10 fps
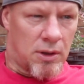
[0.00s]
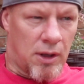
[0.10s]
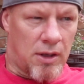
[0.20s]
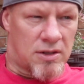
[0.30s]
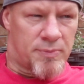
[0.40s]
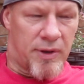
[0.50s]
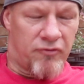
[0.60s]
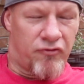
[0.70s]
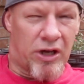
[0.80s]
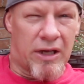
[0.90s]
And it's been
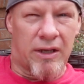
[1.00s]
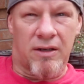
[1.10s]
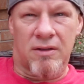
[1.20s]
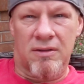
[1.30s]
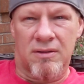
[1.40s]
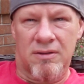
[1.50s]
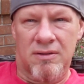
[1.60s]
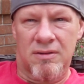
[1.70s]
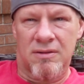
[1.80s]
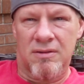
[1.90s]
fine
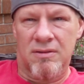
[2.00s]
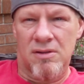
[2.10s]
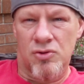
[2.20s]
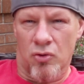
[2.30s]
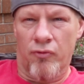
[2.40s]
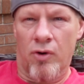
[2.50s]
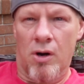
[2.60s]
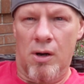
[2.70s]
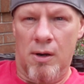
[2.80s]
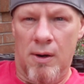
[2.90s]
so
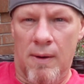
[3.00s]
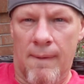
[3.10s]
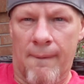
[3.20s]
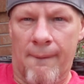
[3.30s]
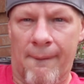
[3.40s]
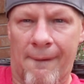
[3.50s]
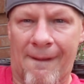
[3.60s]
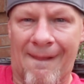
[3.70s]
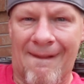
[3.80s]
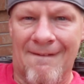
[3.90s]
far.
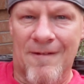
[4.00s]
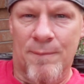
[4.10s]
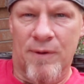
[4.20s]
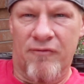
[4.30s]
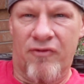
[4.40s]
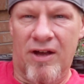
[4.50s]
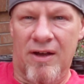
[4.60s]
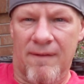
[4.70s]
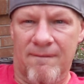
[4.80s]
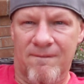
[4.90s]
It's been
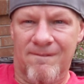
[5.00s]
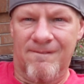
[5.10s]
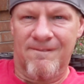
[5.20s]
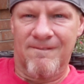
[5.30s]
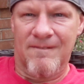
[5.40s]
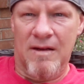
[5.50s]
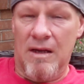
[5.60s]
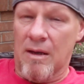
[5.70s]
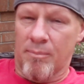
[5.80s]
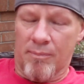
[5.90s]
fine.
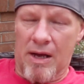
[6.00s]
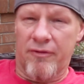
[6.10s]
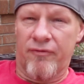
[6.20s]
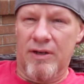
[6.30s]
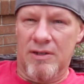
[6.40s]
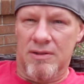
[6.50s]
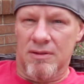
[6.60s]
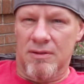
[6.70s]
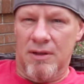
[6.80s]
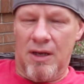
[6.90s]
Might have fixed it.
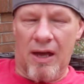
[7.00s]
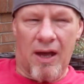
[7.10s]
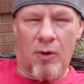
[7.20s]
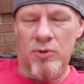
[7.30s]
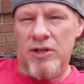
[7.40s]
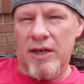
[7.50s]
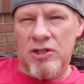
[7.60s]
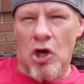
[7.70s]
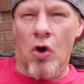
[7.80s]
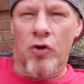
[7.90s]
I almost hate
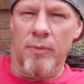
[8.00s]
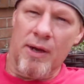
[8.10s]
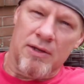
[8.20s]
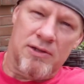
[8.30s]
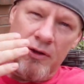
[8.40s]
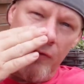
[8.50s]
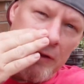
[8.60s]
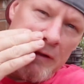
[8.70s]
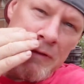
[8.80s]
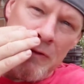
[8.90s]
talking about stuff
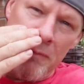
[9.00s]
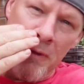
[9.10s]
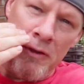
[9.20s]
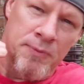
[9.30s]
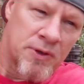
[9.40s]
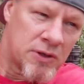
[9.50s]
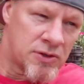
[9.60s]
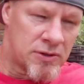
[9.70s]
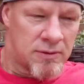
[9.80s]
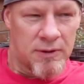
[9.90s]
like this too much because,
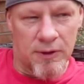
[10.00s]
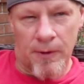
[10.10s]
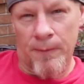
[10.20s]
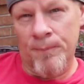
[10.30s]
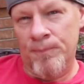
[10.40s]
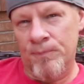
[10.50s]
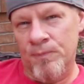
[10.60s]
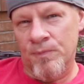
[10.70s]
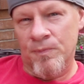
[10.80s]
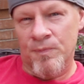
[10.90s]
I'm
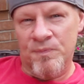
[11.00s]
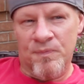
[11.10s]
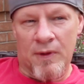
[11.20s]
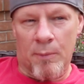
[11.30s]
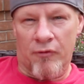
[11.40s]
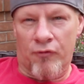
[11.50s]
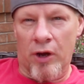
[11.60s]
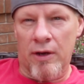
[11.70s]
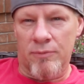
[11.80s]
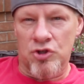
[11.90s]

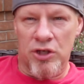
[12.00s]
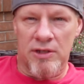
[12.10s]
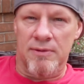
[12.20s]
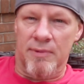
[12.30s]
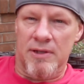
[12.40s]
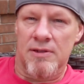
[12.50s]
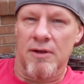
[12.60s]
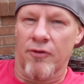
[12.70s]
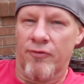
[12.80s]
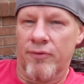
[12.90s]
afraid I'm jinxing
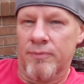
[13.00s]
myself.